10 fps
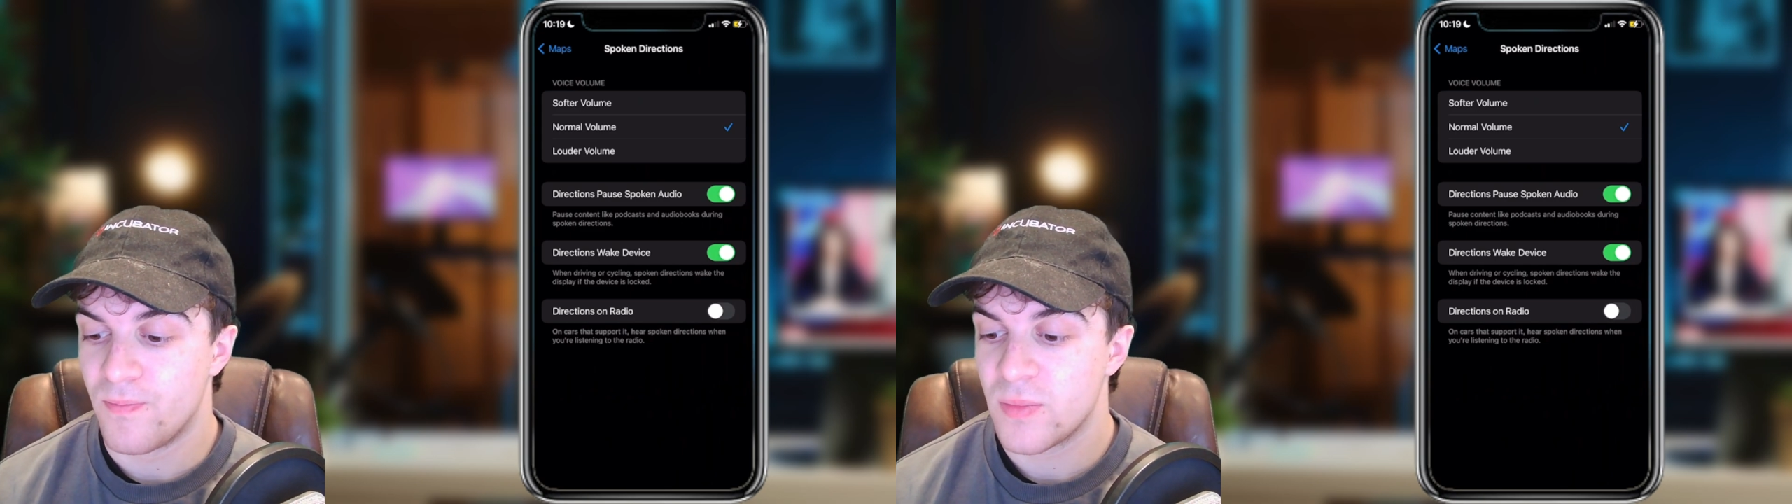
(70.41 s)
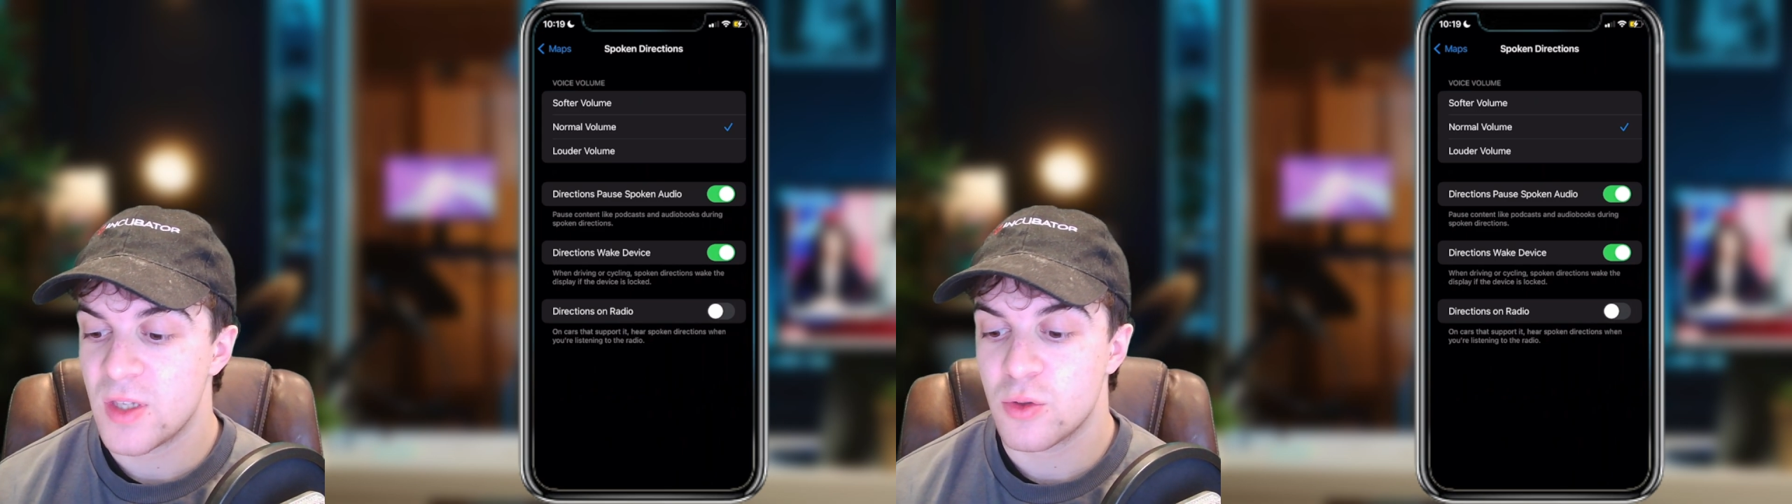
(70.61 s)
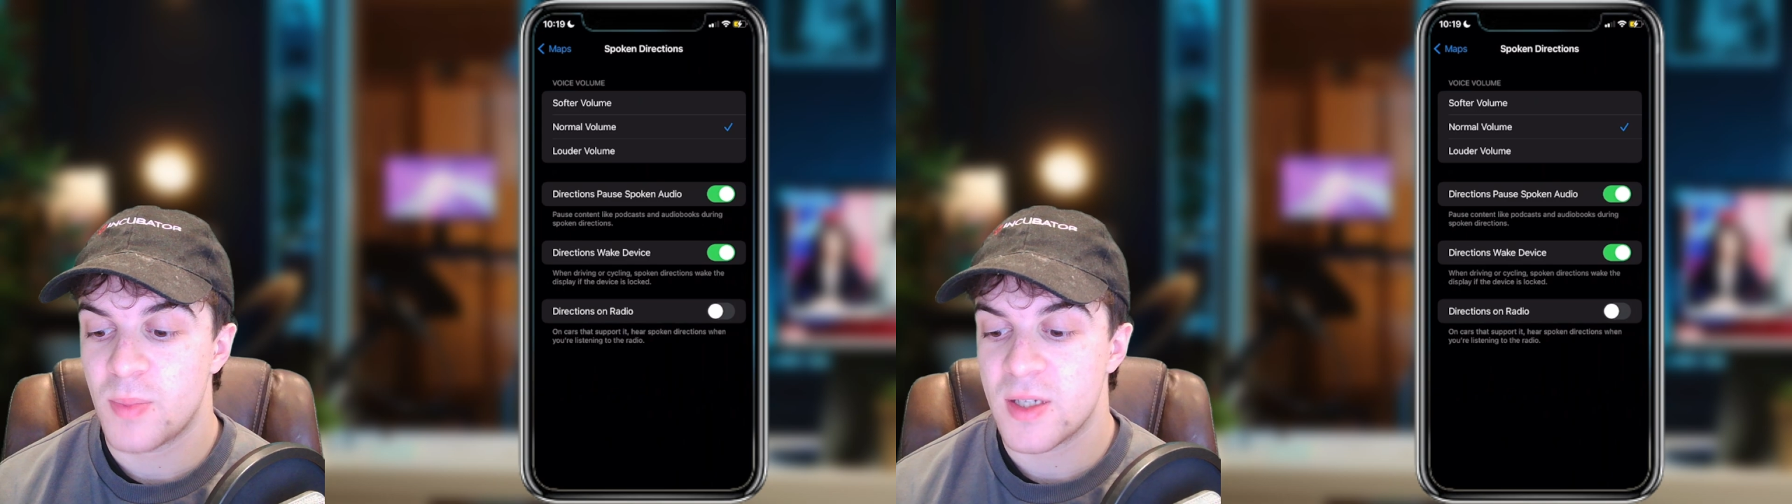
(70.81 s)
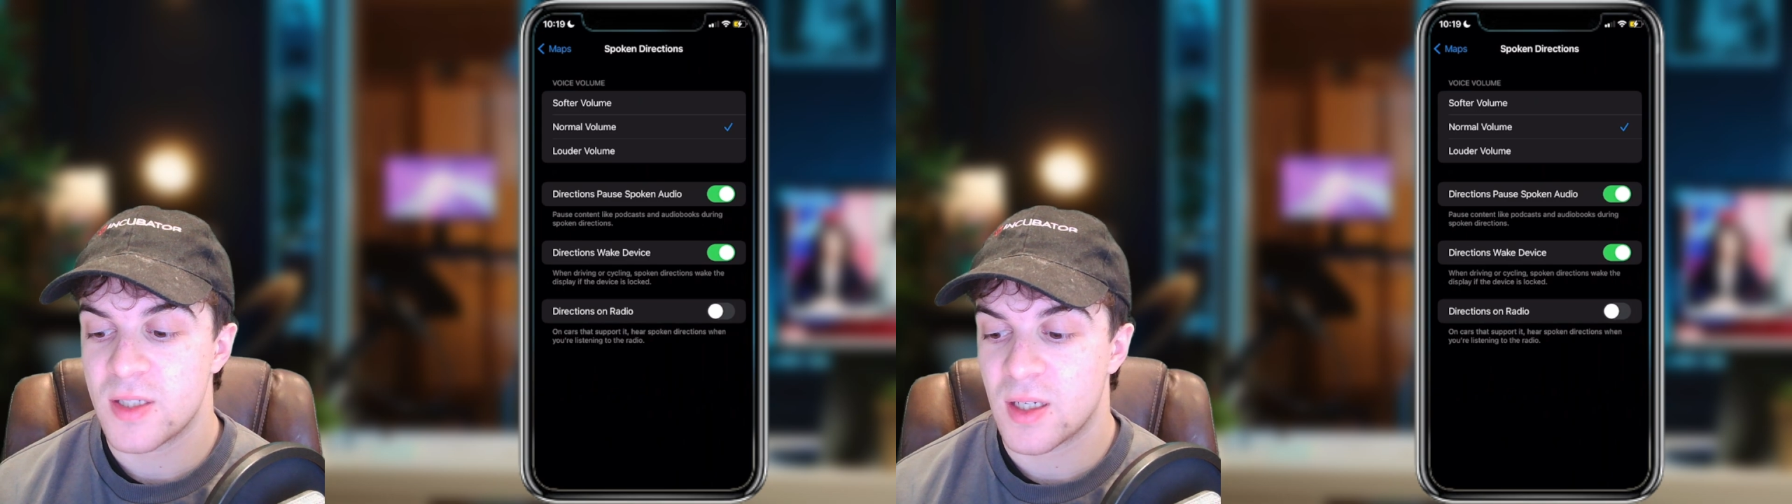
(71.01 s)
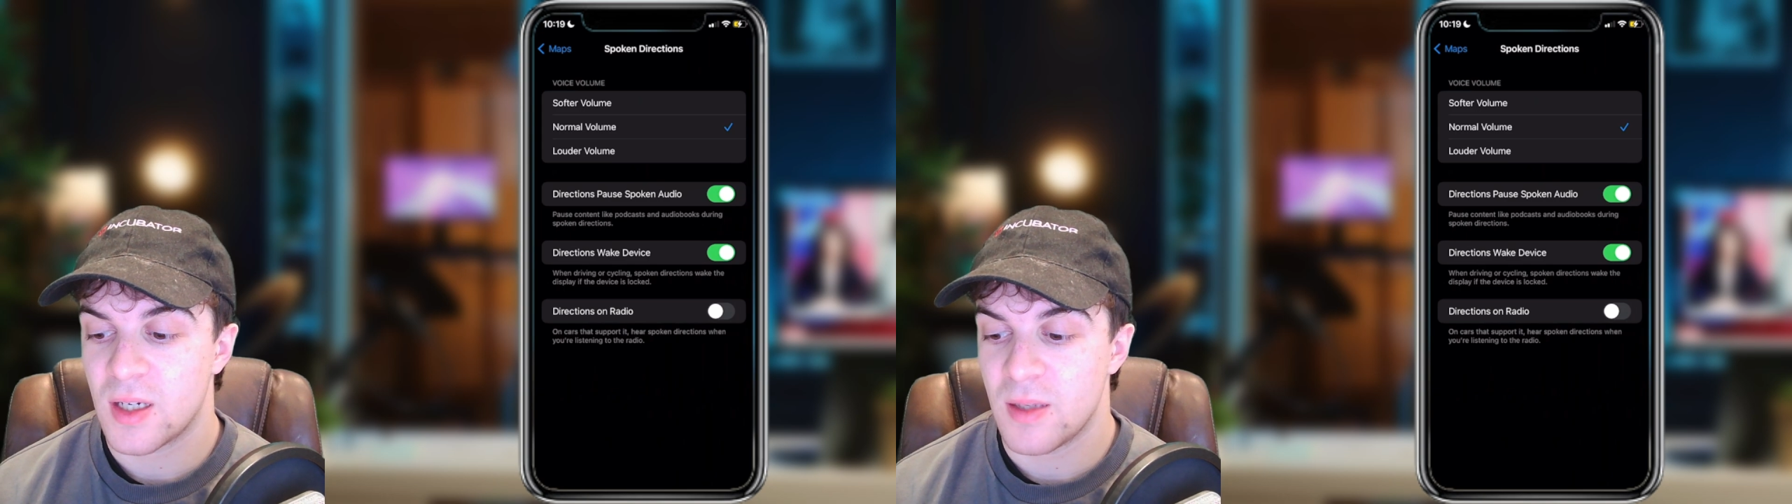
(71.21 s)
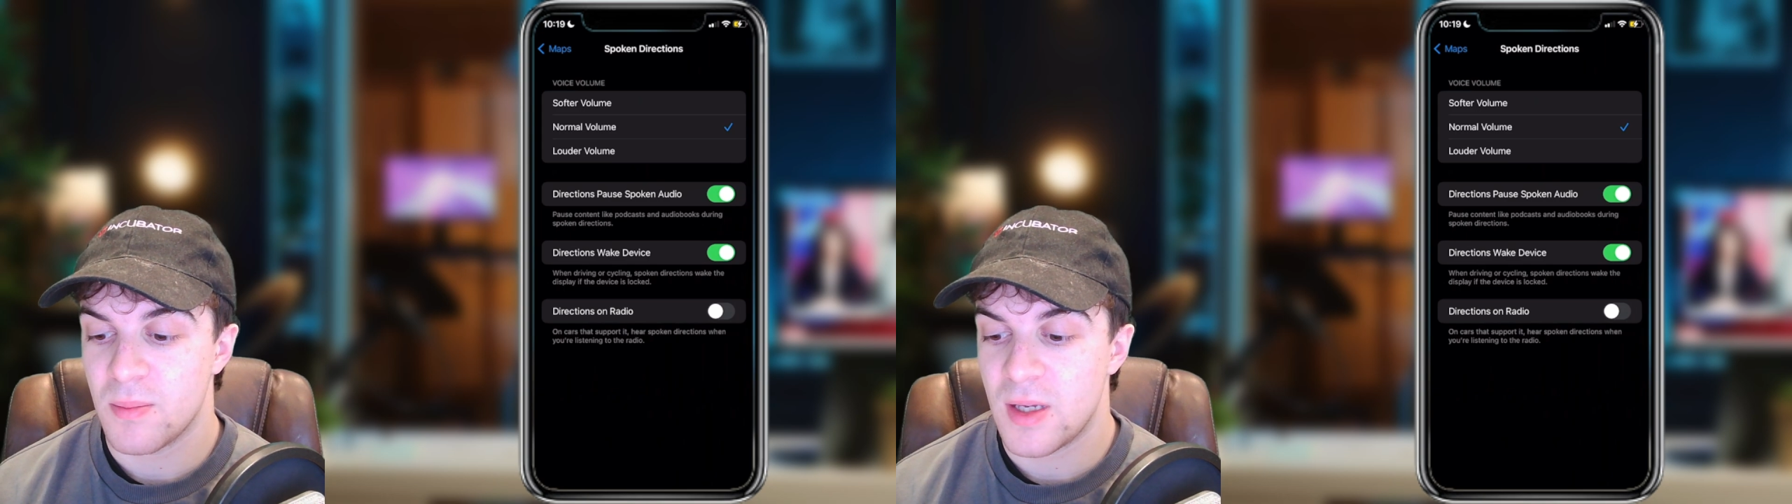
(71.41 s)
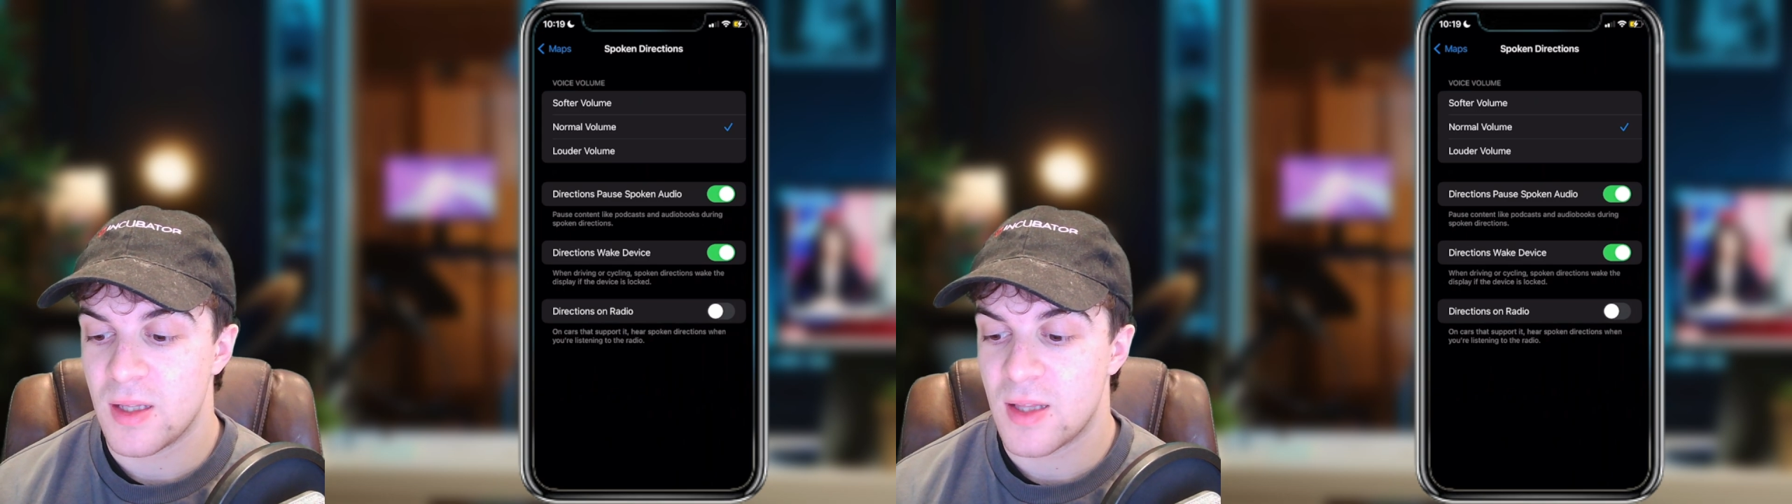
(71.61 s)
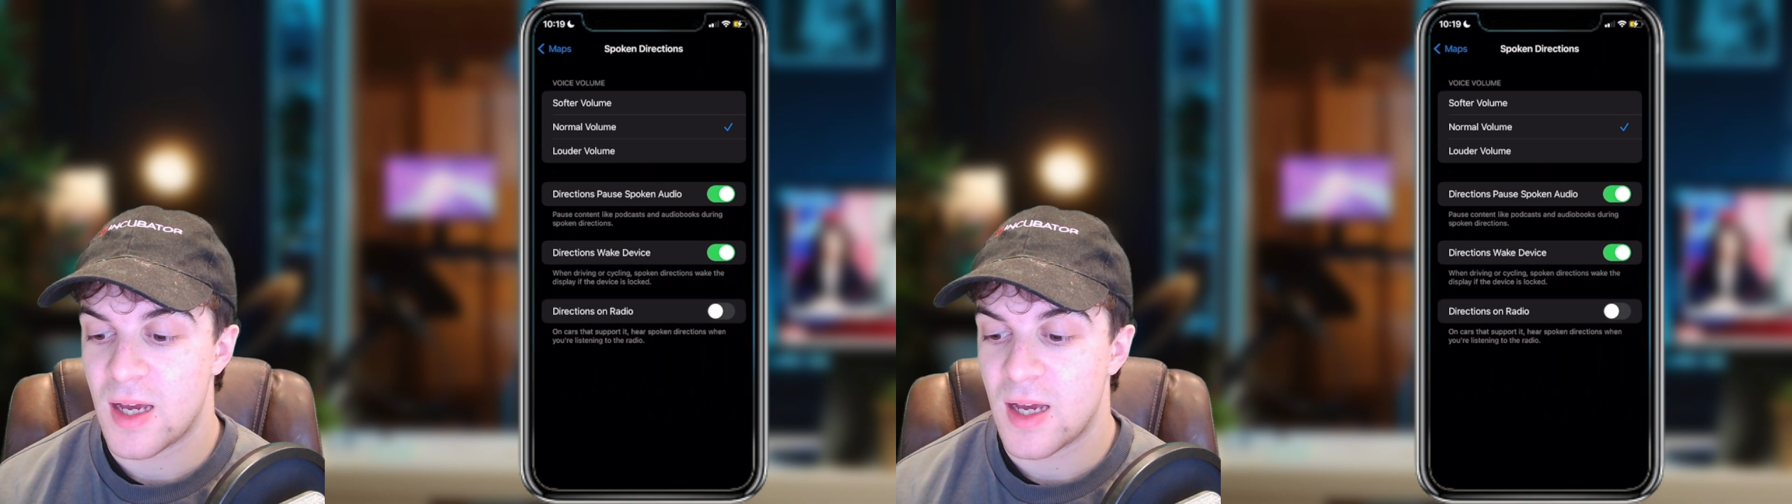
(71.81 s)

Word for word: This will basically mean